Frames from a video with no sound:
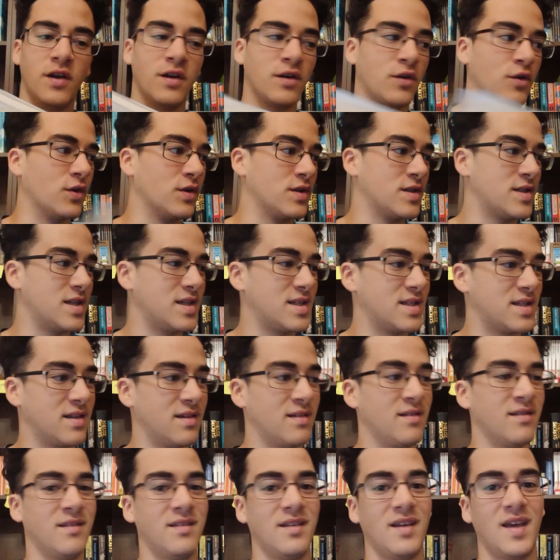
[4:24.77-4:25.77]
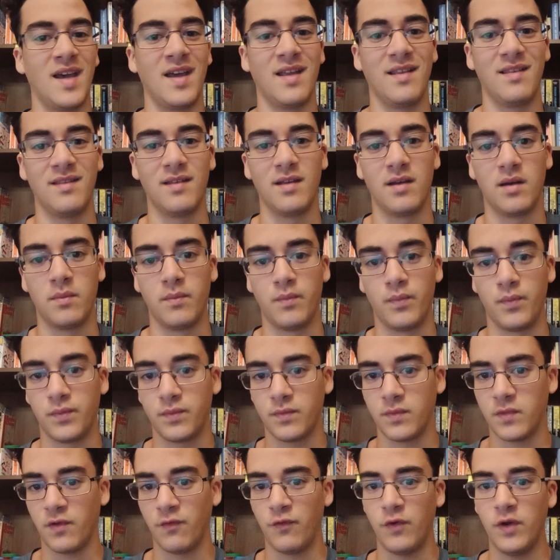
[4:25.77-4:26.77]
inconsistent and
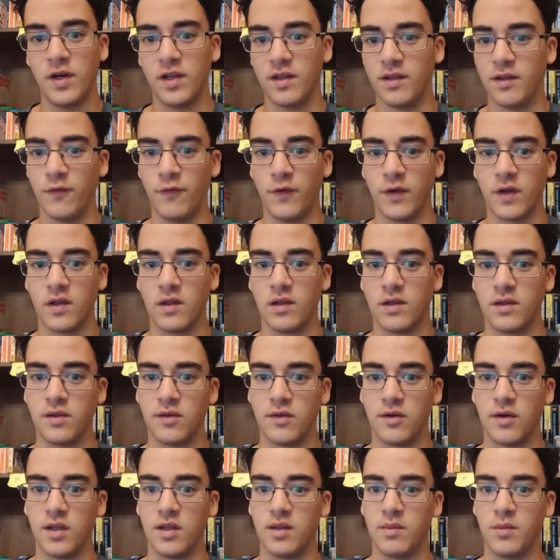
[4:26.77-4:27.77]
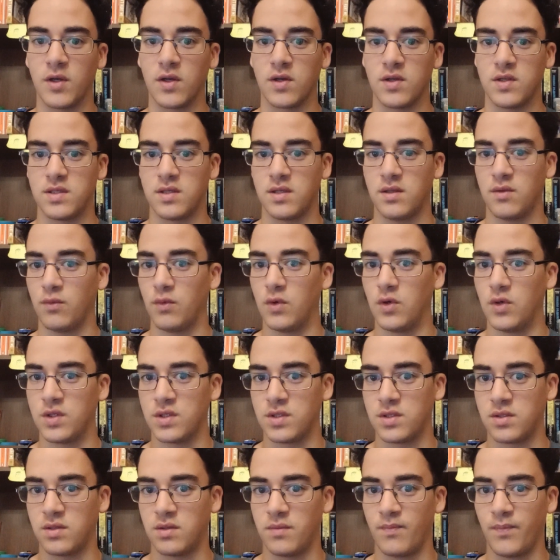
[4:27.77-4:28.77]
very difficult to read because it
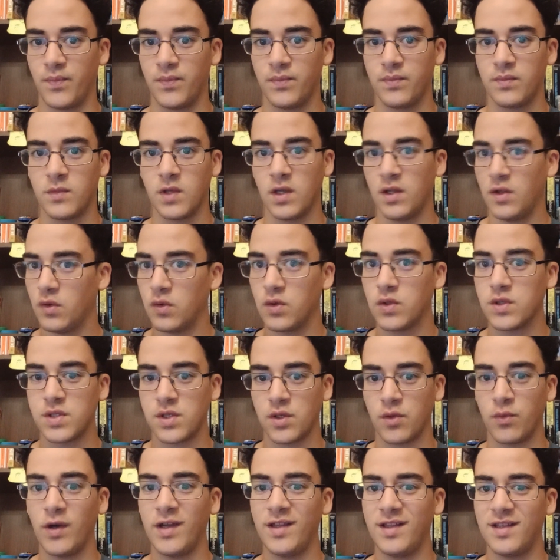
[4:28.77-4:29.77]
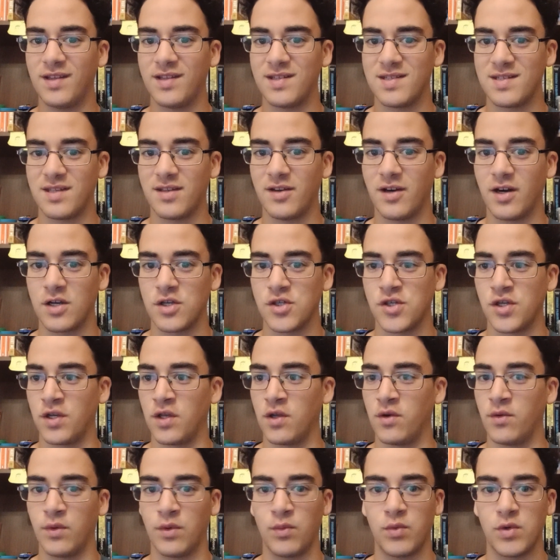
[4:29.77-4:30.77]
caused quite a distraction.
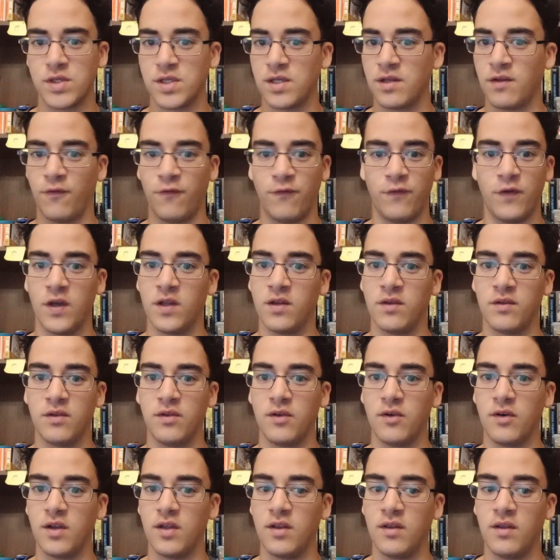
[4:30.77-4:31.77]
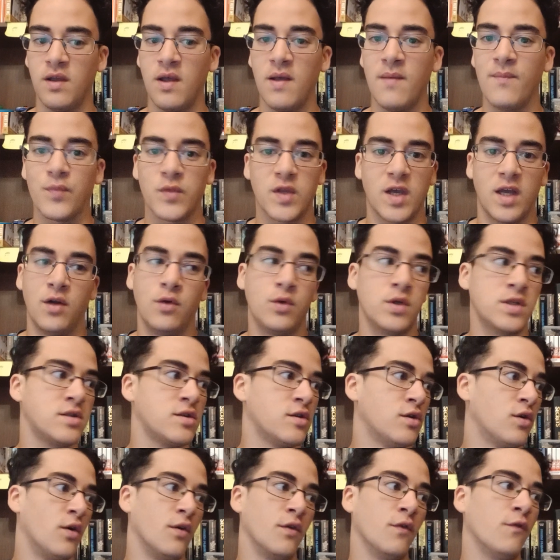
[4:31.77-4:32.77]
It wasn't fun to read. I know it's
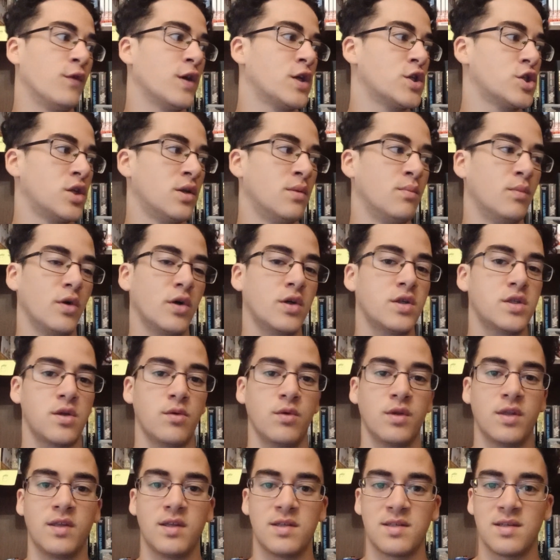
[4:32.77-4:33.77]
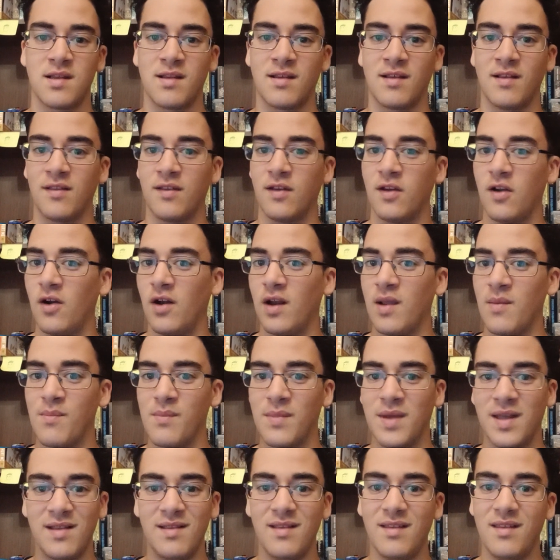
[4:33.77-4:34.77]
a non-fiction book, so it isn't entirely
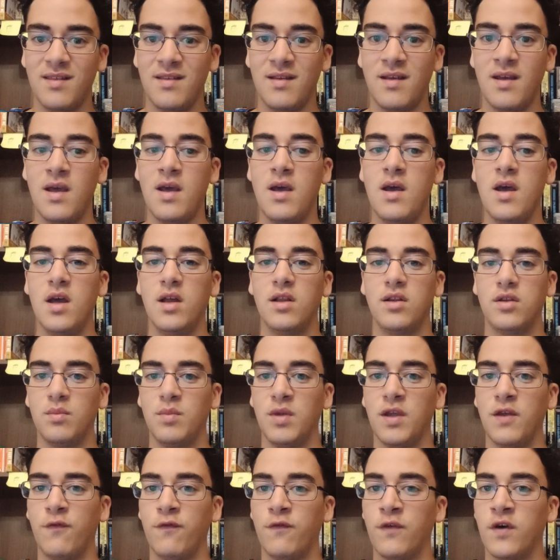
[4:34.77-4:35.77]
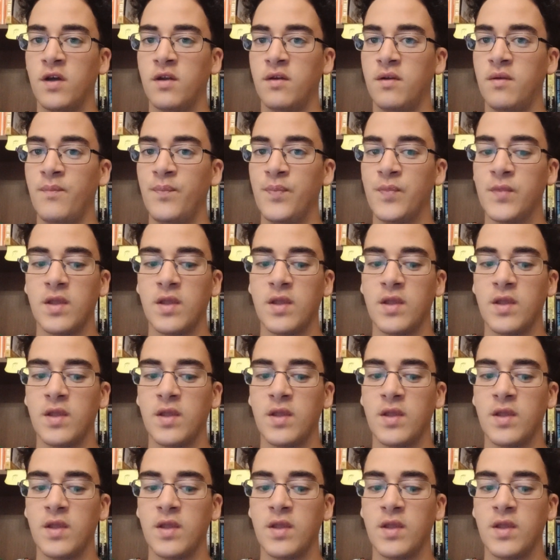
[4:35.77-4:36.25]
meant to be fun,